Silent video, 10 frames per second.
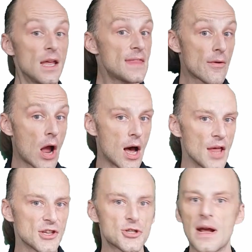There are
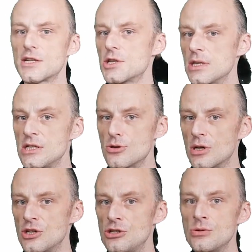other strategies you
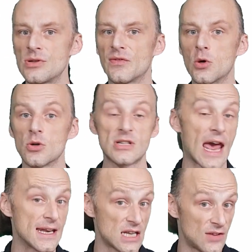can use, of course,
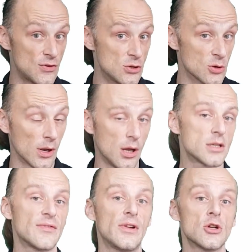and if you do a lot
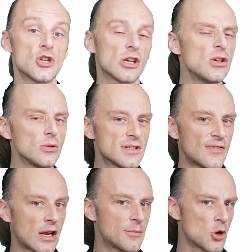of logic, you'll
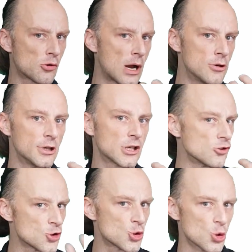develop your own little
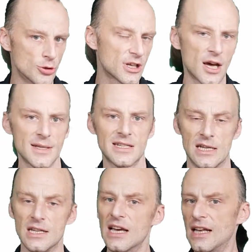shortcuts
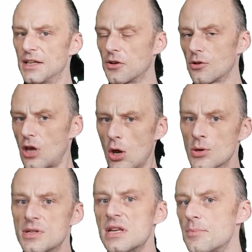and little
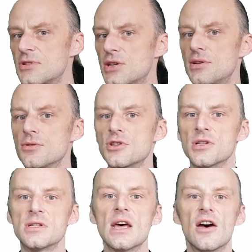code
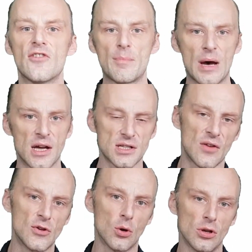substitutions for part of
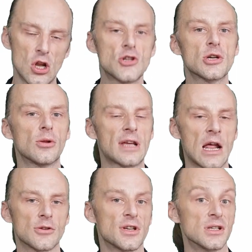your logical
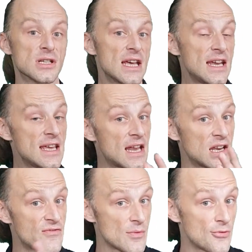calculus in getting
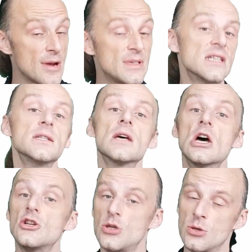from premises
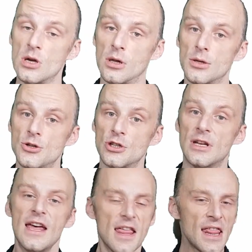to conclusion.
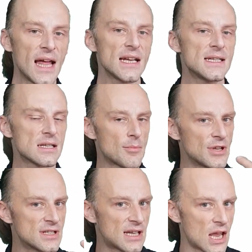That is something
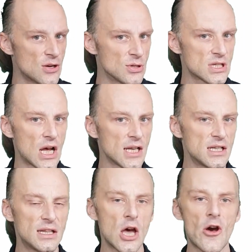to get you
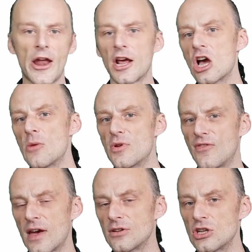started though, and I hope you
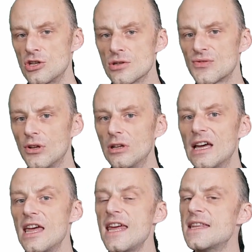found it useful.
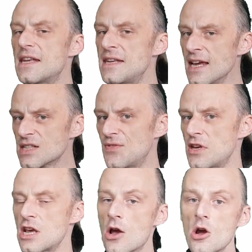In the next
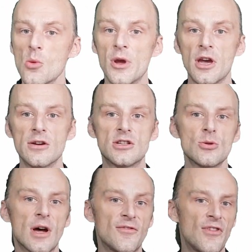video, we're going to
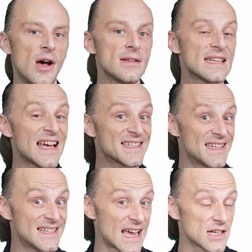advance our
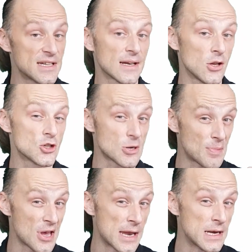syntactic logic
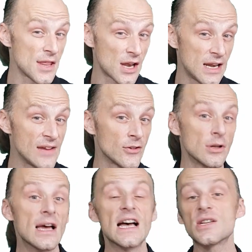by another
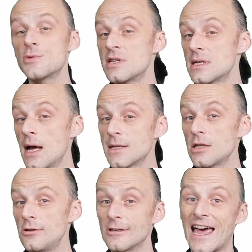level as we start to
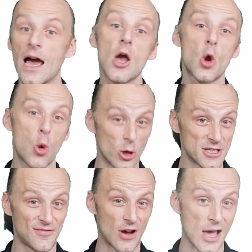look at
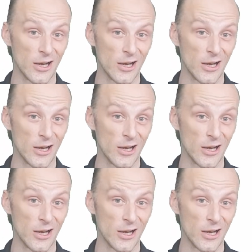quantifier